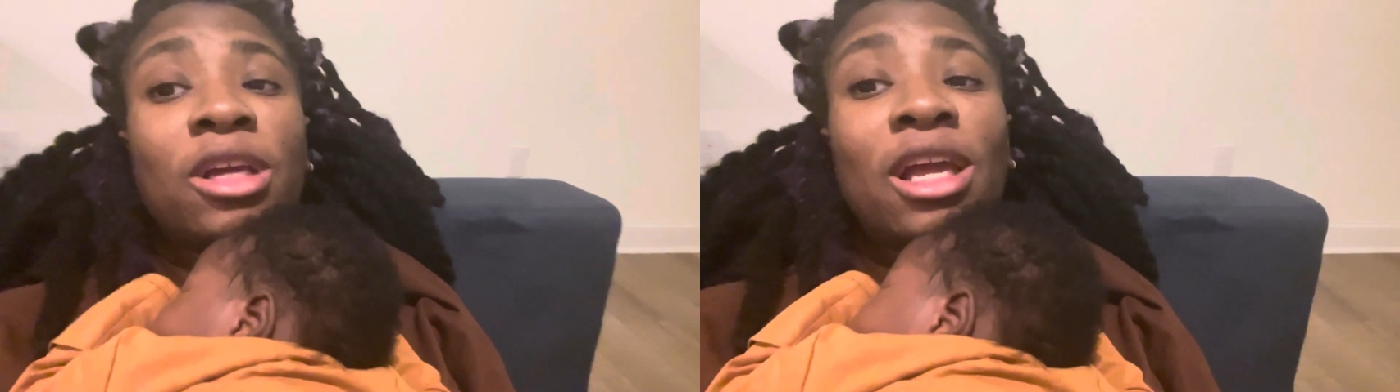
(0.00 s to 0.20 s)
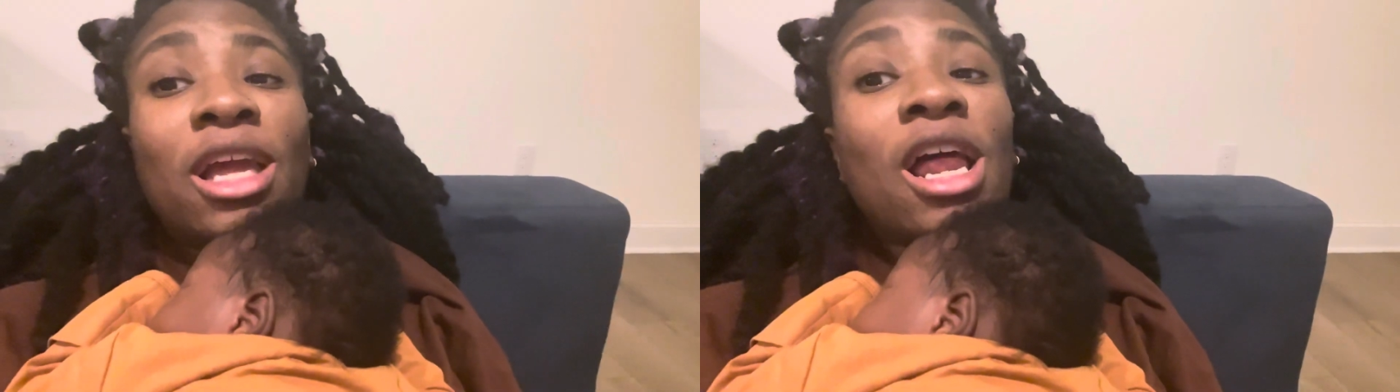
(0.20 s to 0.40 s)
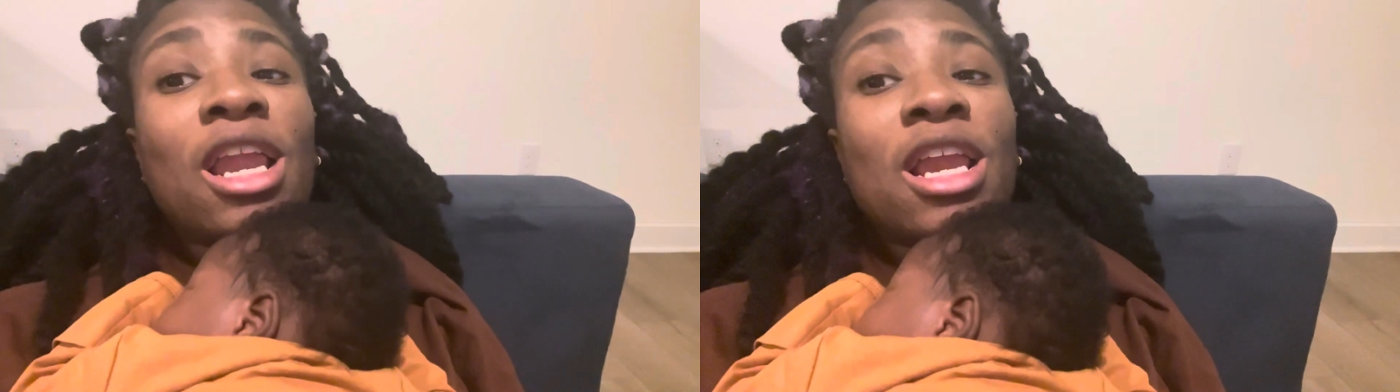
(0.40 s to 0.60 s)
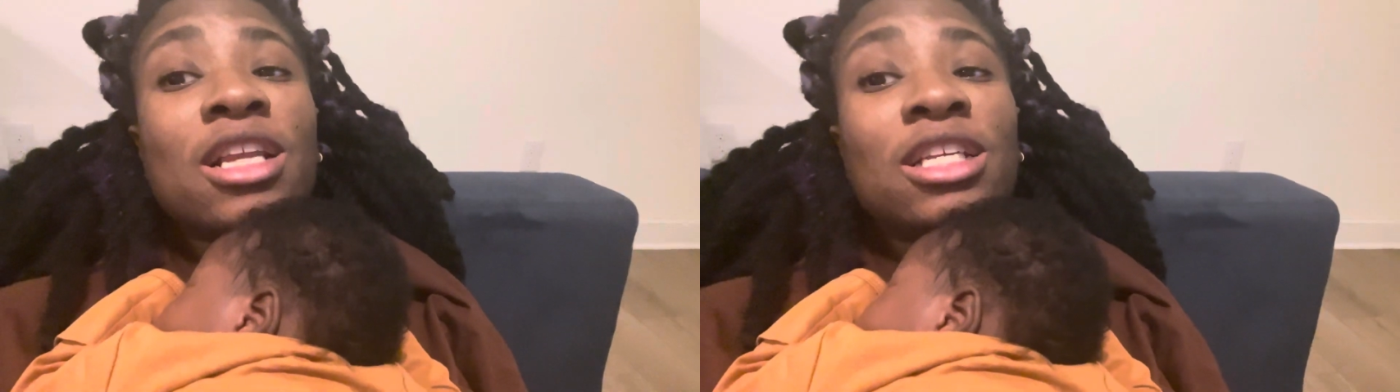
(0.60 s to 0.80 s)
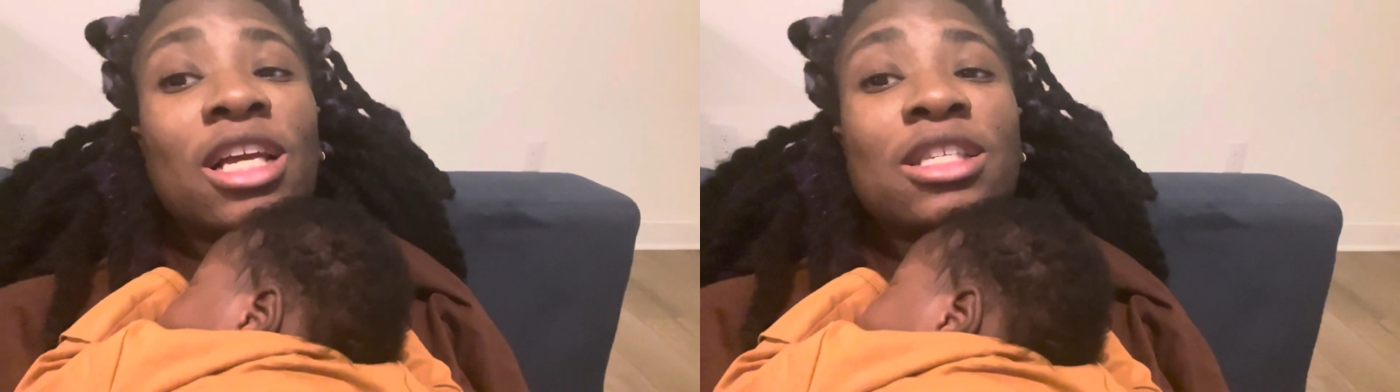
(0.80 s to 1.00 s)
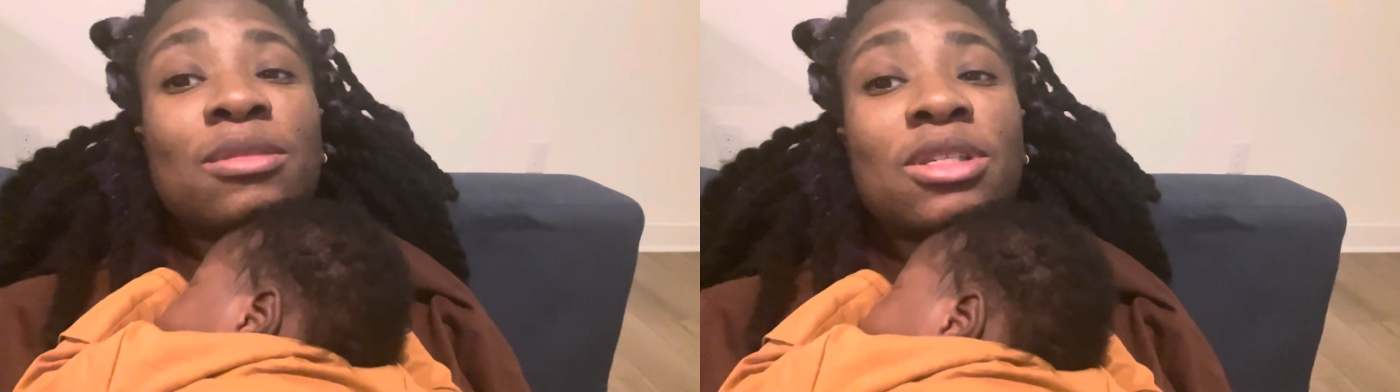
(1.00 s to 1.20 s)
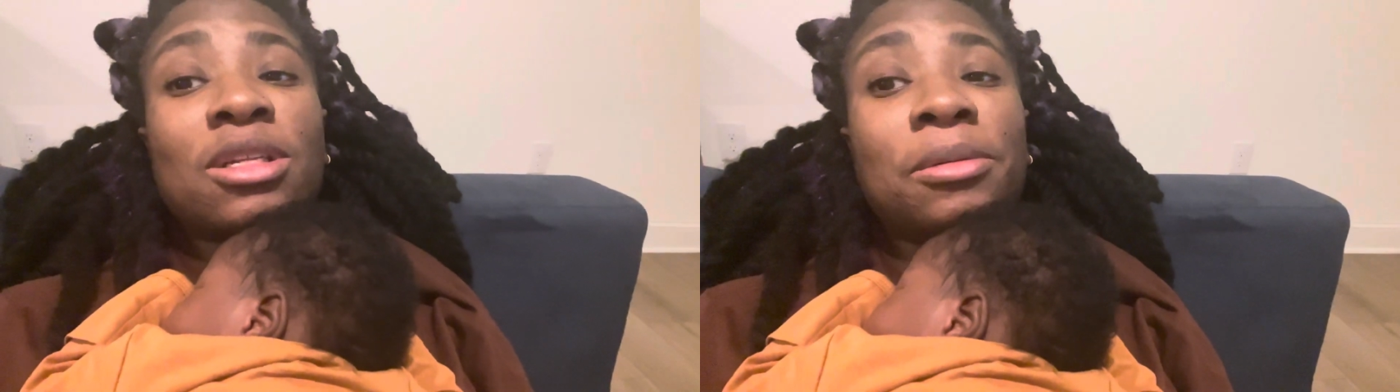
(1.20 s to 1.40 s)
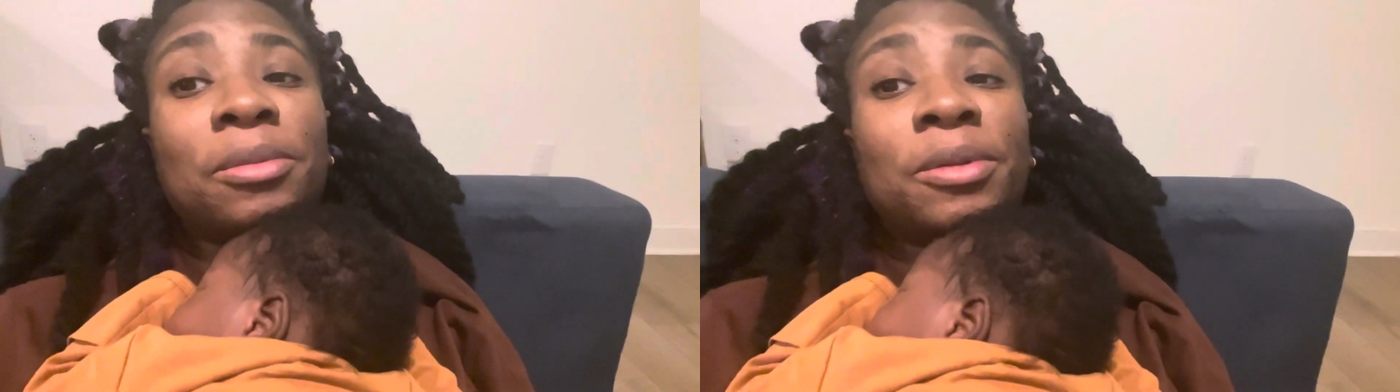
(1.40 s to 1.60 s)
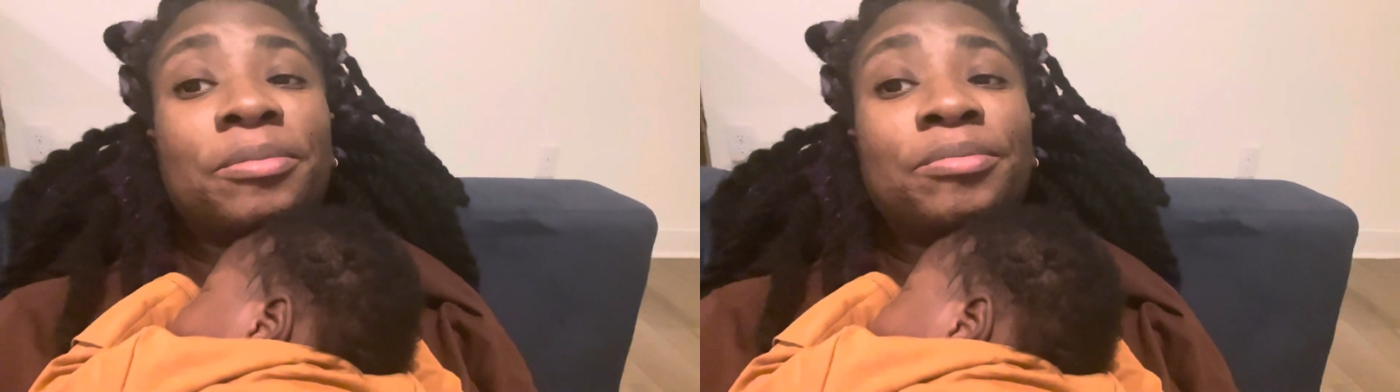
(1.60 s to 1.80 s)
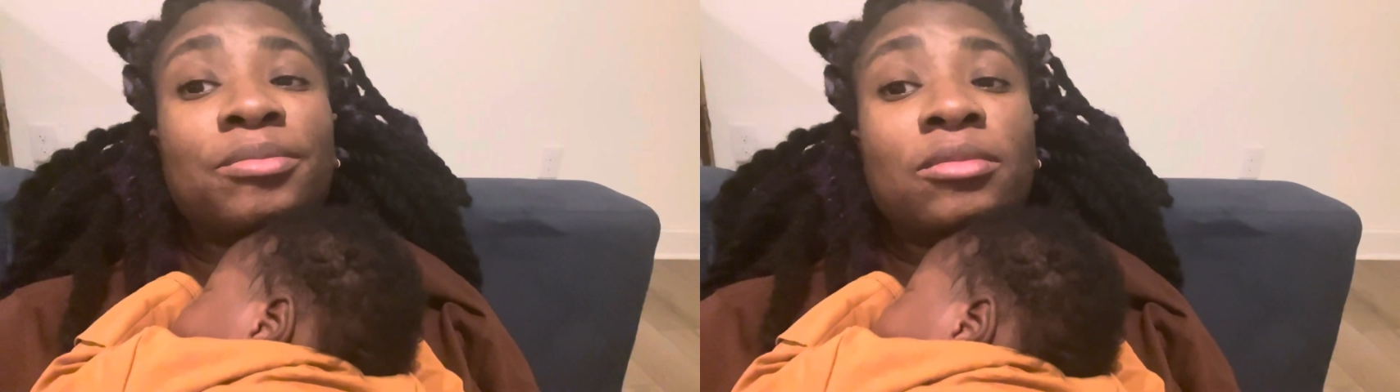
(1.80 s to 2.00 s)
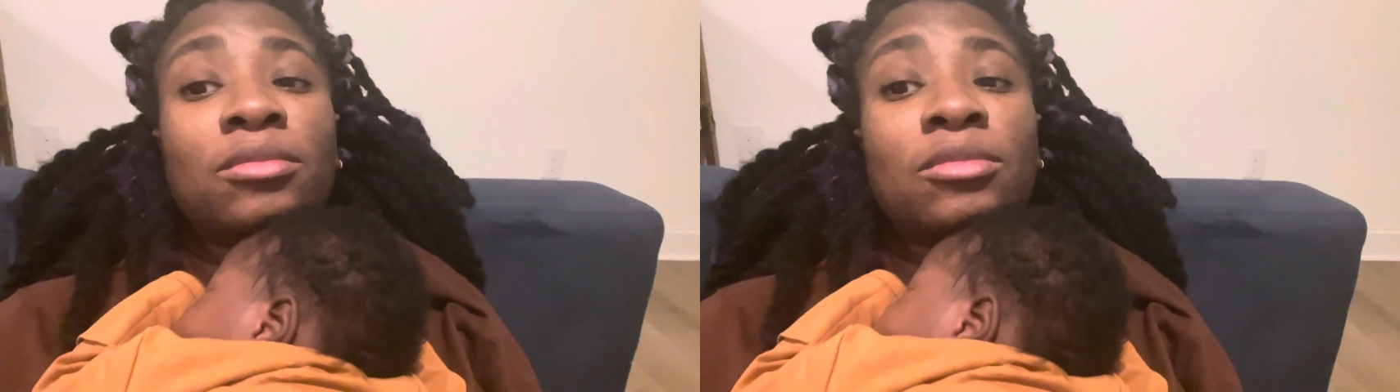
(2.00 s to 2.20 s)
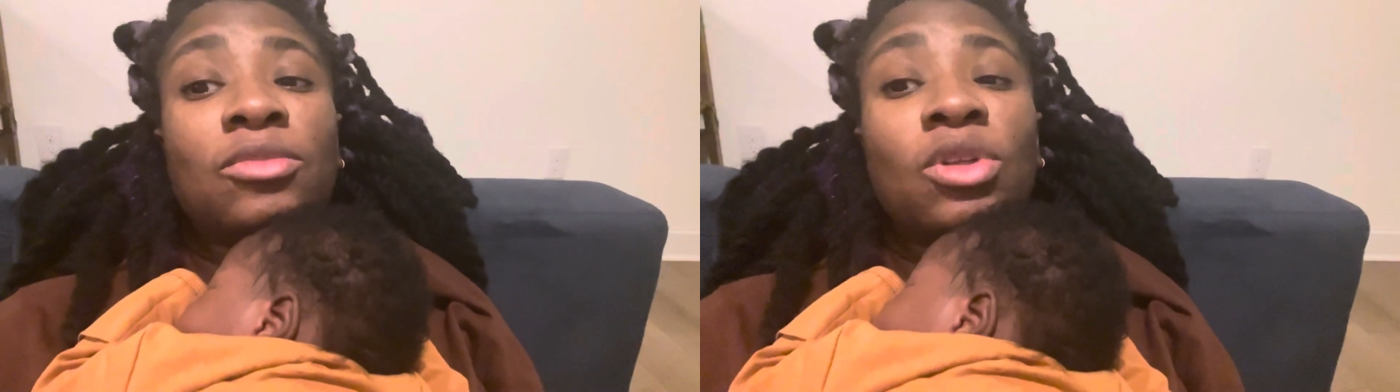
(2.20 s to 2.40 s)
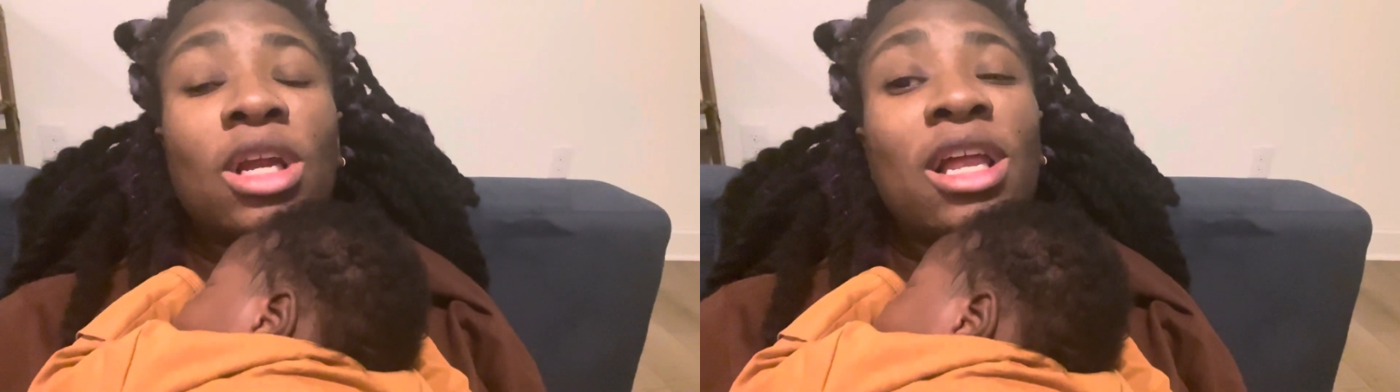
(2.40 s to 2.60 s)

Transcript: And I needed to get some sleep. And